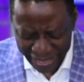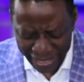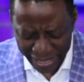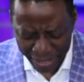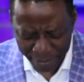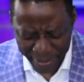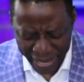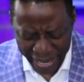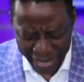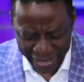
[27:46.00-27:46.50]

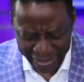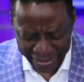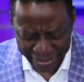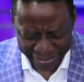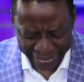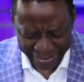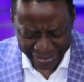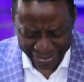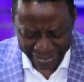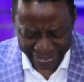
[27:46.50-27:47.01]

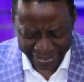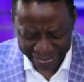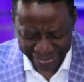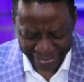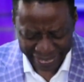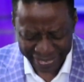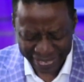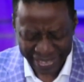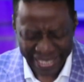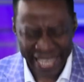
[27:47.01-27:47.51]
amen.
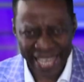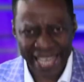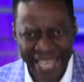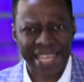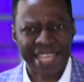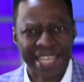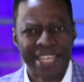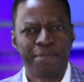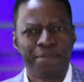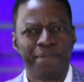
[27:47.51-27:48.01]

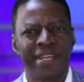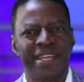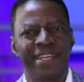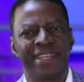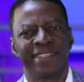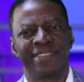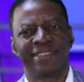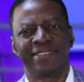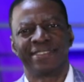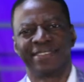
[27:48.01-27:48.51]

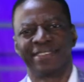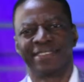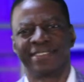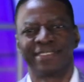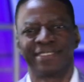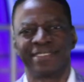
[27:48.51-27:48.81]
Amen.